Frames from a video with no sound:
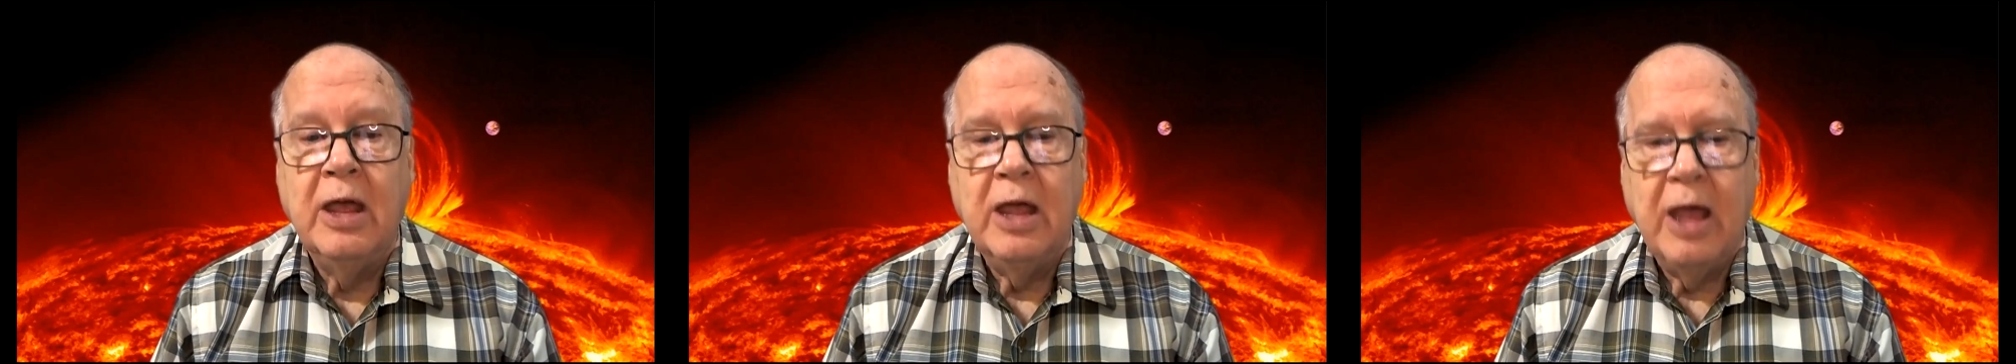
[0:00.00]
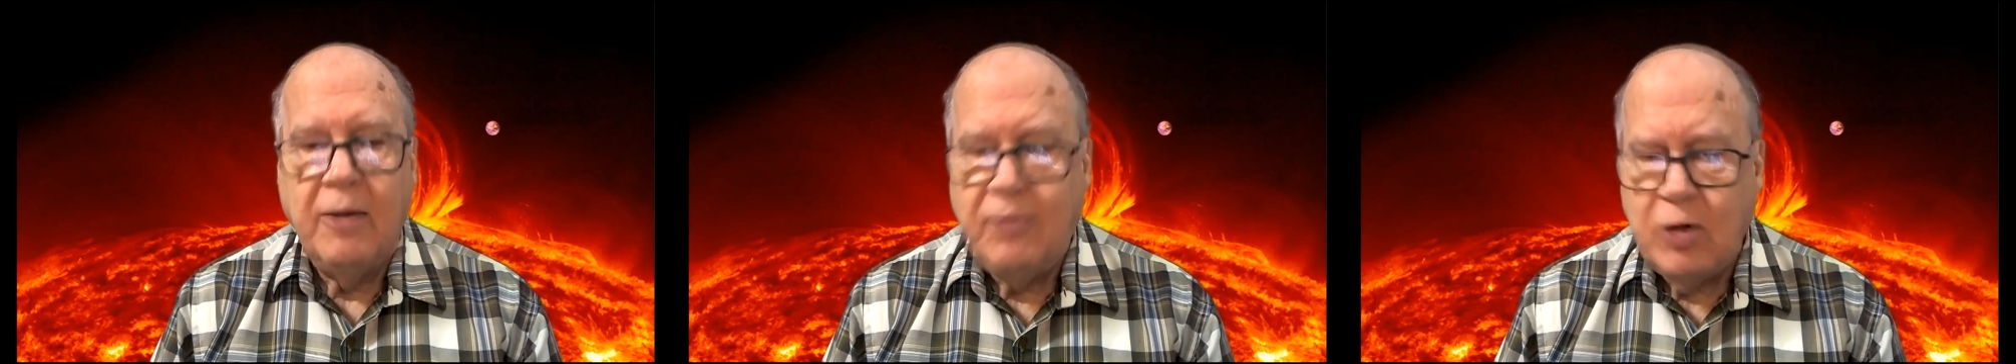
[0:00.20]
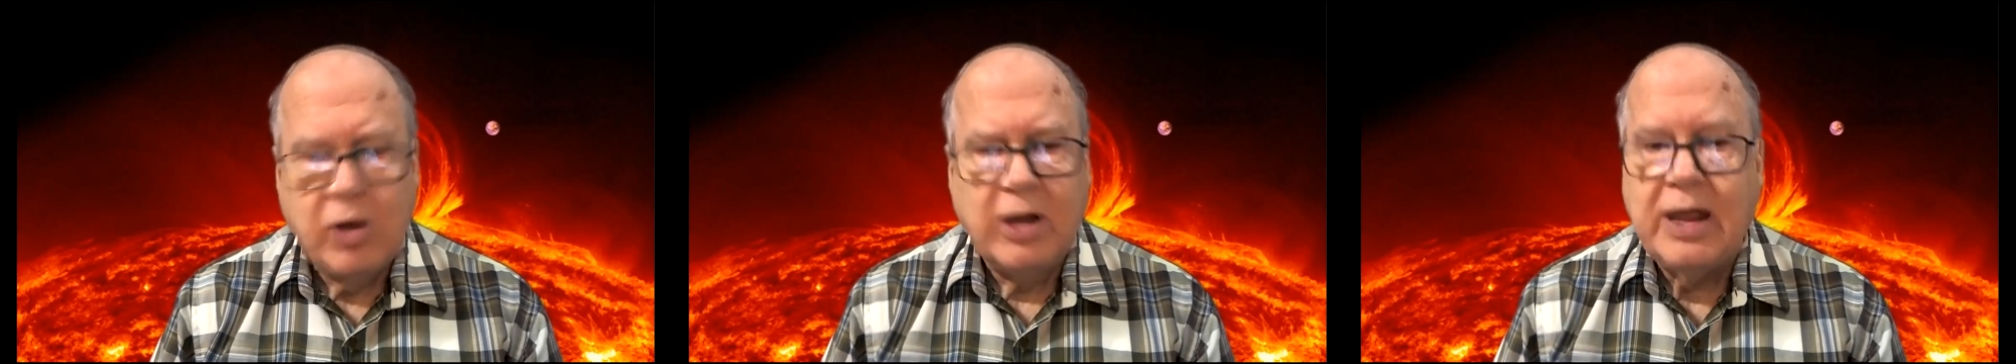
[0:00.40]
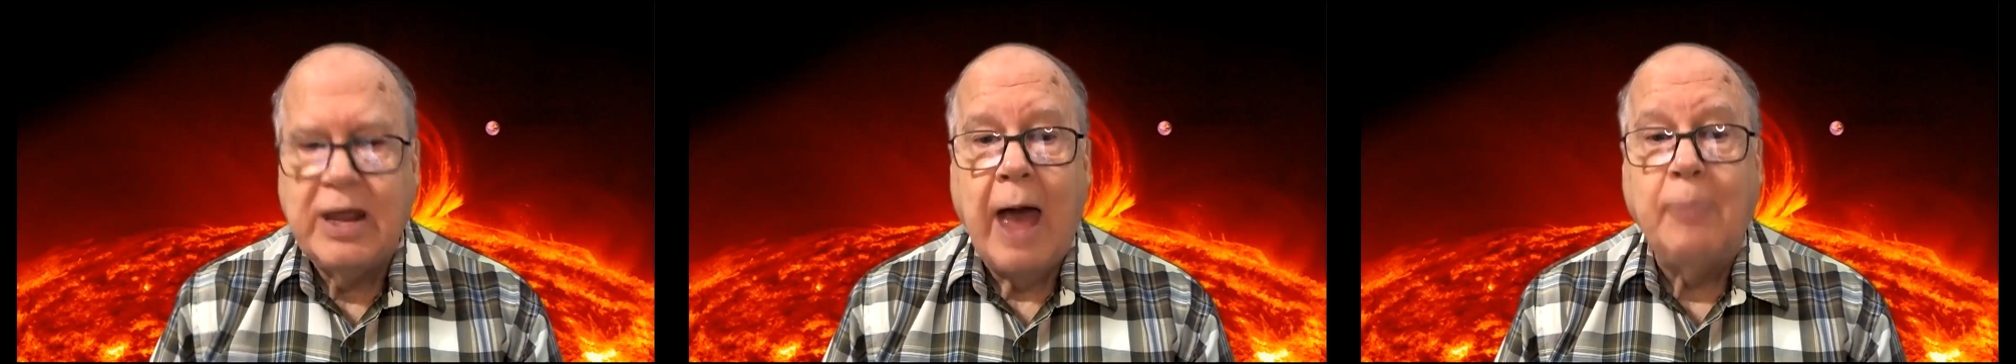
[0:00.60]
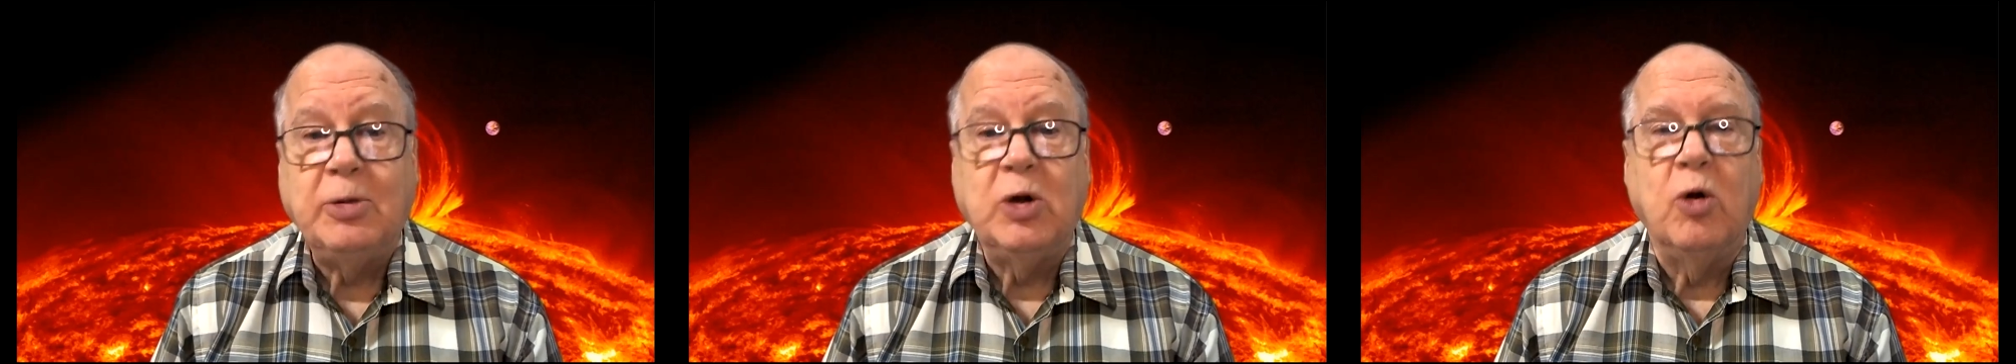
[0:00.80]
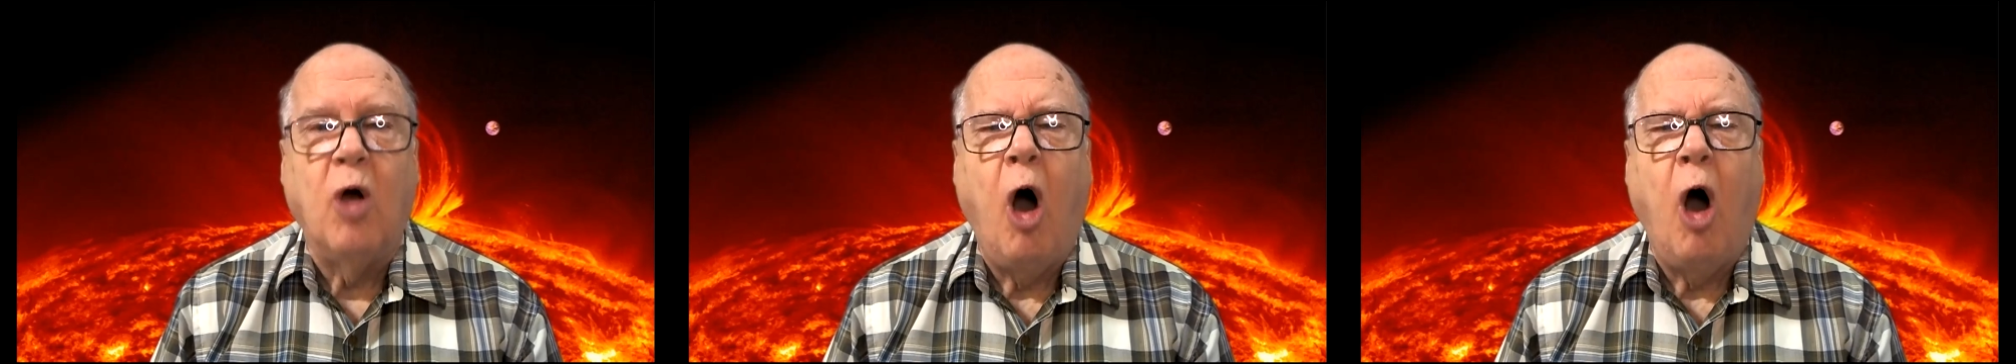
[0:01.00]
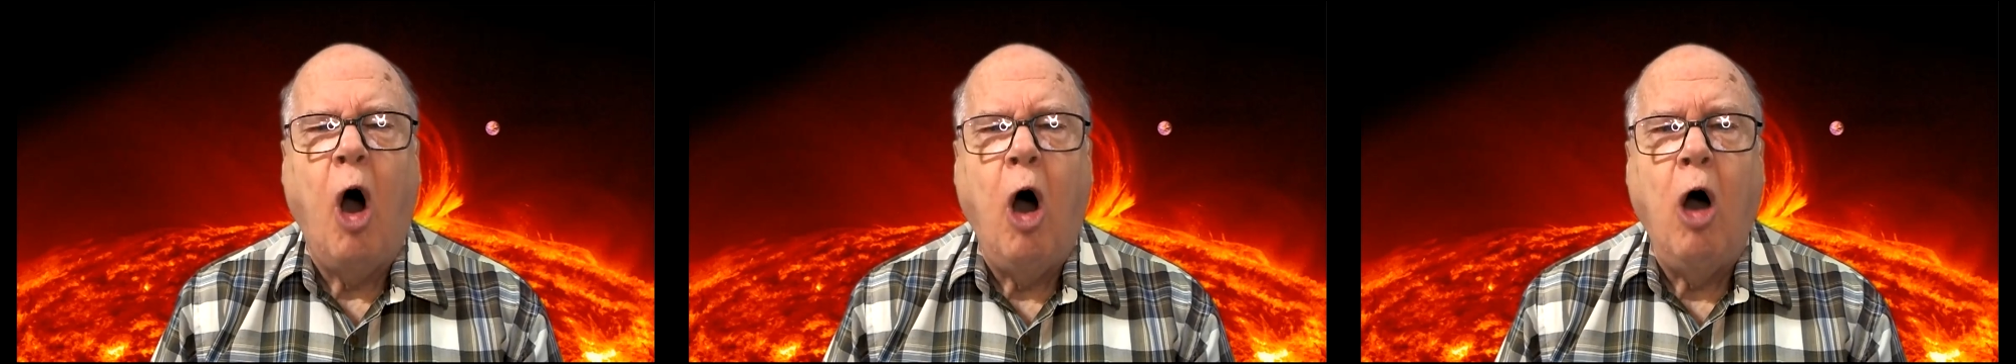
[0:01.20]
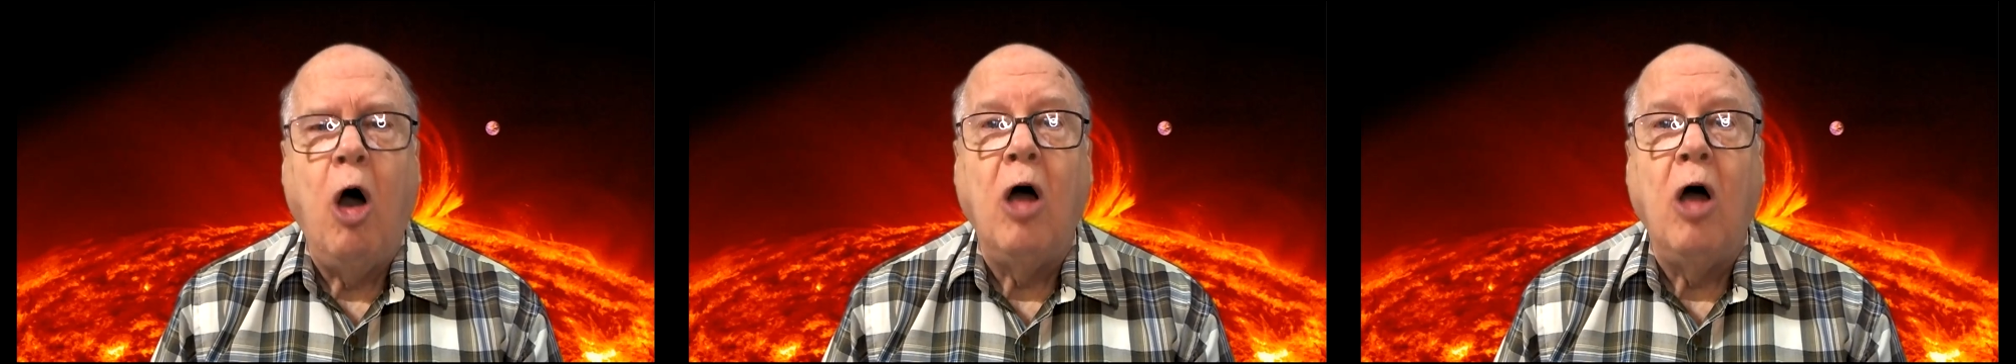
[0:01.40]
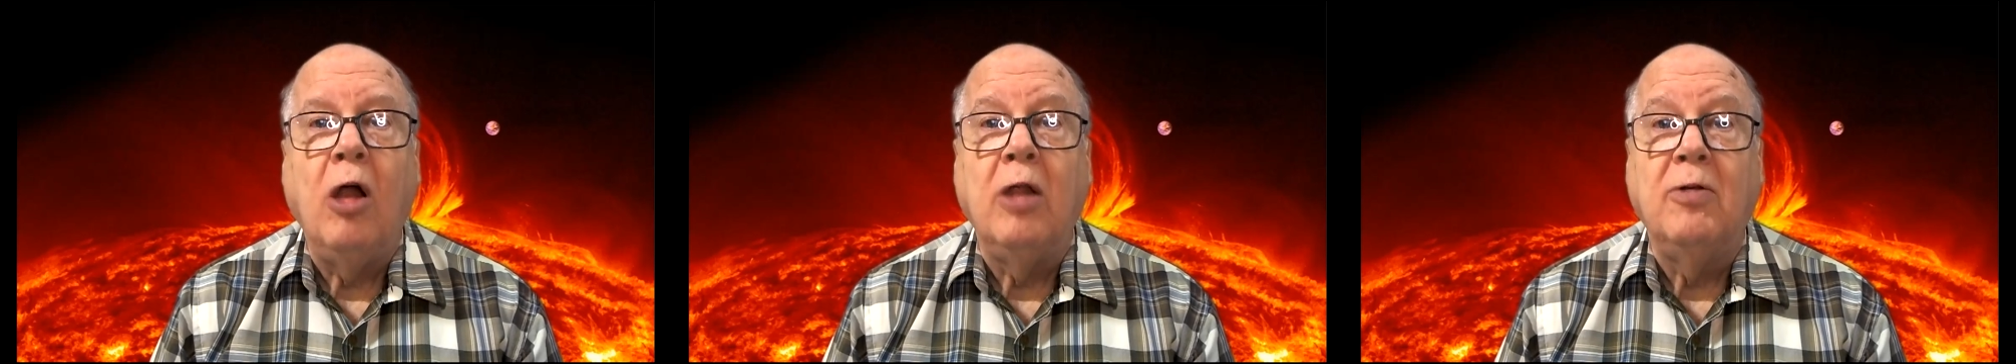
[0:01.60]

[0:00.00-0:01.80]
If you could capture all